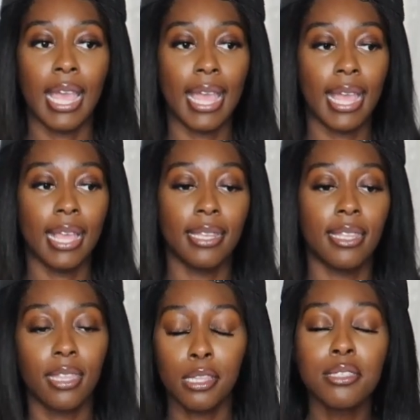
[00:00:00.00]
And
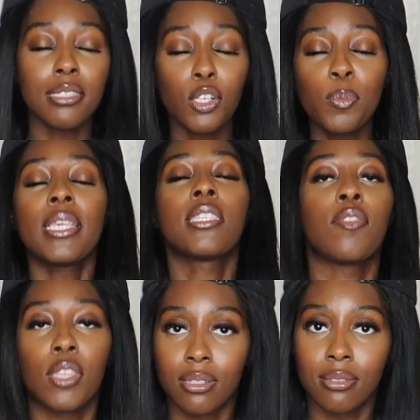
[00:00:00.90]
there's a little piece of
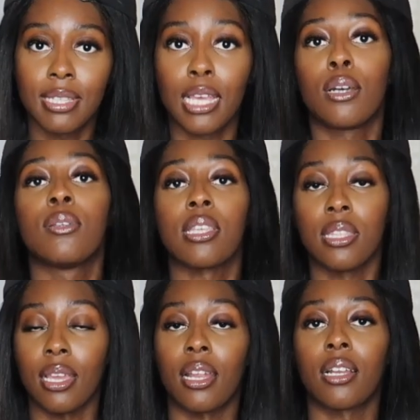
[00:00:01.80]
you that goes
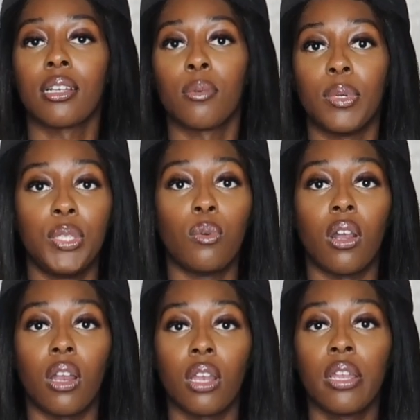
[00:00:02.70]
in there when you
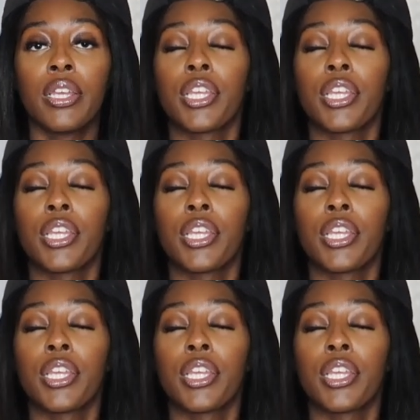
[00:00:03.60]
are